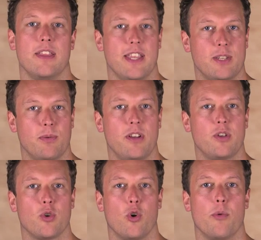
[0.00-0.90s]
This will
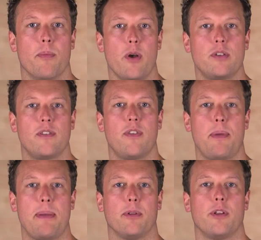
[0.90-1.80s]
ensure most of the
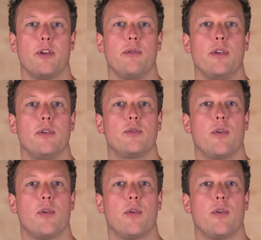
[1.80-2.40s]
people who use